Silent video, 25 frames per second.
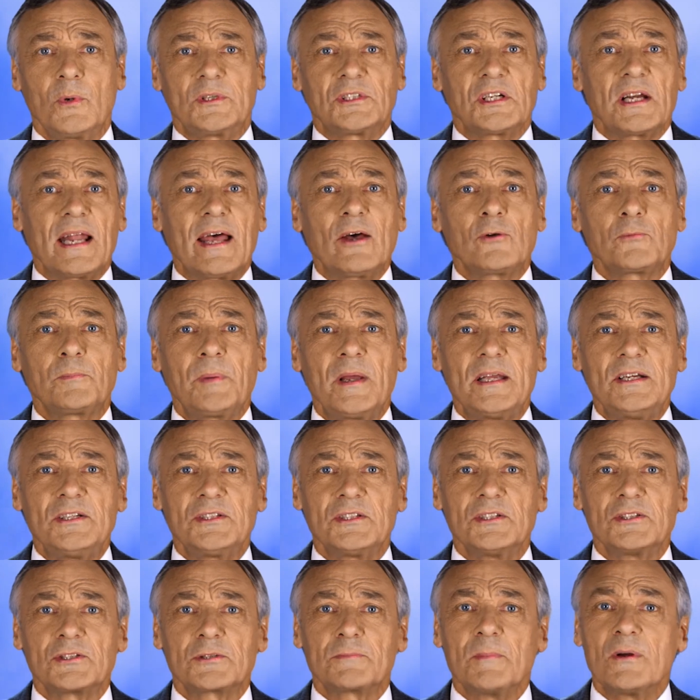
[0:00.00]
which allowed
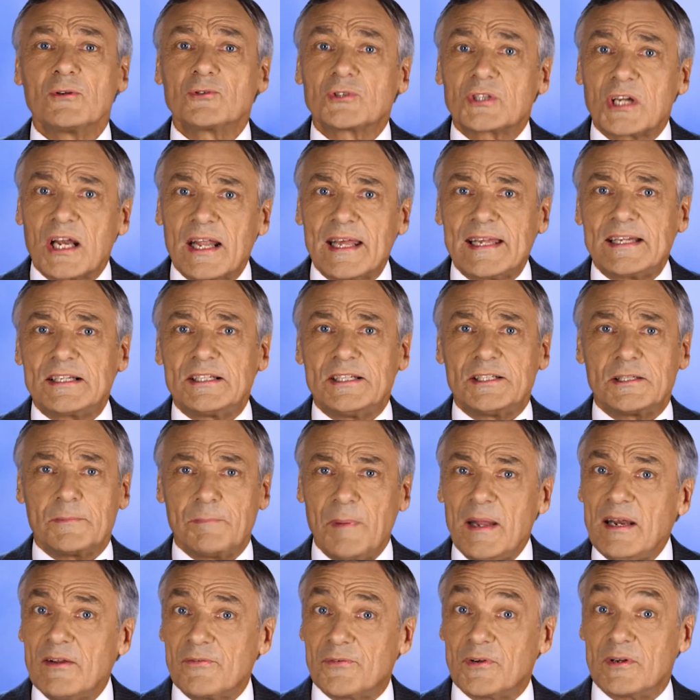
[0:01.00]
patients most likely to
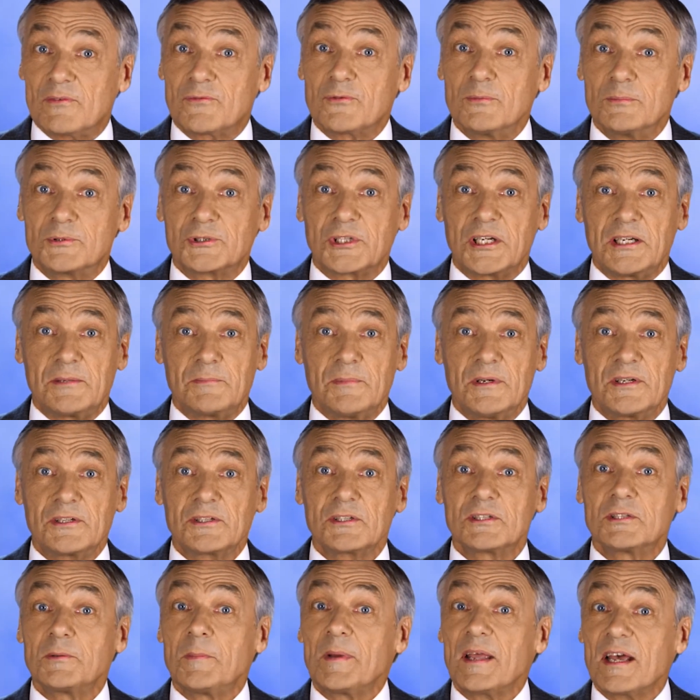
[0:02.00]
benefit from
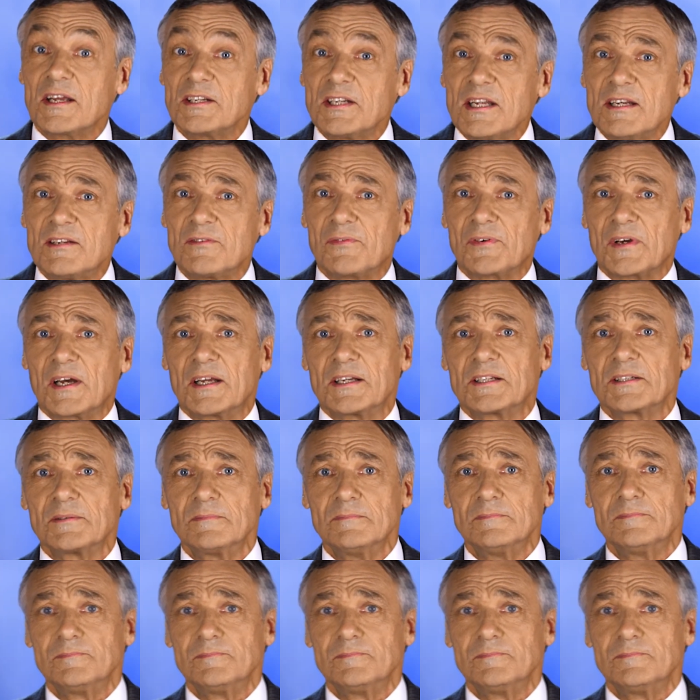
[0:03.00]
treatment to be identified.